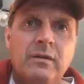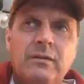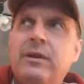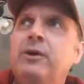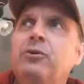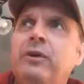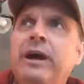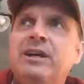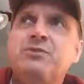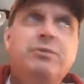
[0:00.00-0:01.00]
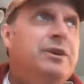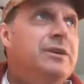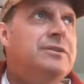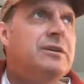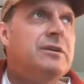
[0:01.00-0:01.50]
They don't ask me
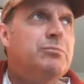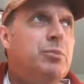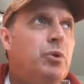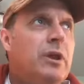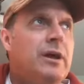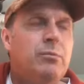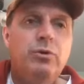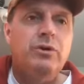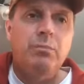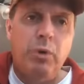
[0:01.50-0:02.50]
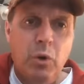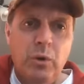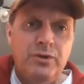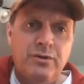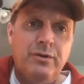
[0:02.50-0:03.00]
to pull out a book of
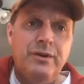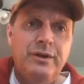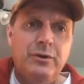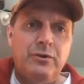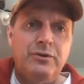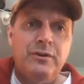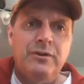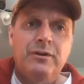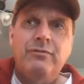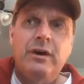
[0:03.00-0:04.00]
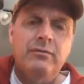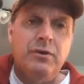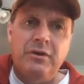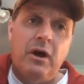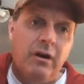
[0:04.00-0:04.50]
poetry or their
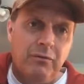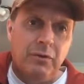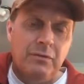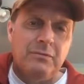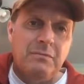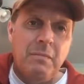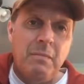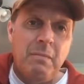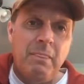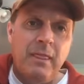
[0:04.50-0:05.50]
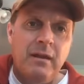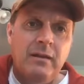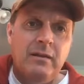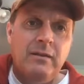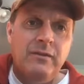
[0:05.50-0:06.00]
favorite novel.
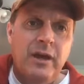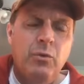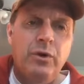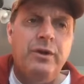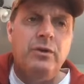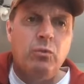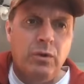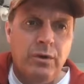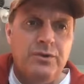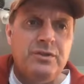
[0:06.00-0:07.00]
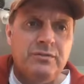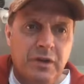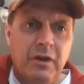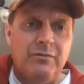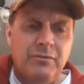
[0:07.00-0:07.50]
They want to hear words of
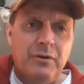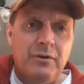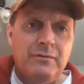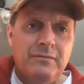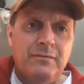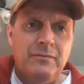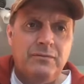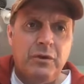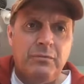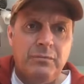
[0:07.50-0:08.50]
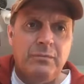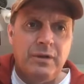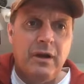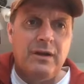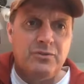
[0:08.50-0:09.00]
comfort from
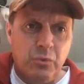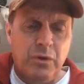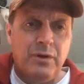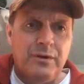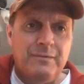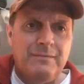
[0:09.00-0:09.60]
God's Word.